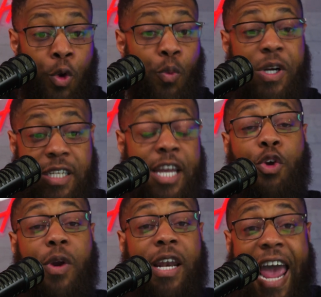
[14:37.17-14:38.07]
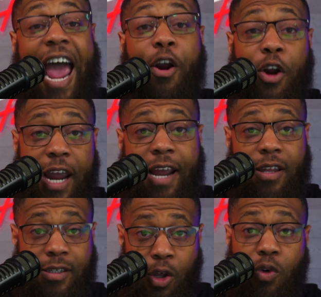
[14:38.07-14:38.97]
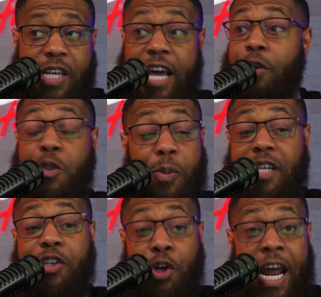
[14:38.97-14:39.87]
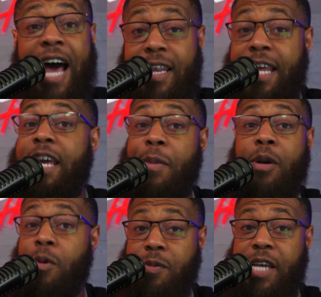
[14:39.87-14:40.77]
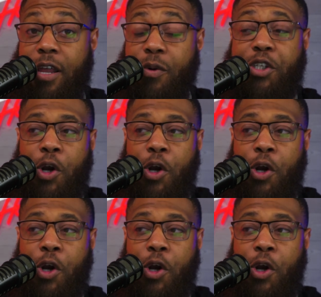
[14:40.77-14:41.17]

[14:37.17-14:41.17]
which then you can aggregate those salaries because they're not league minimum salaries.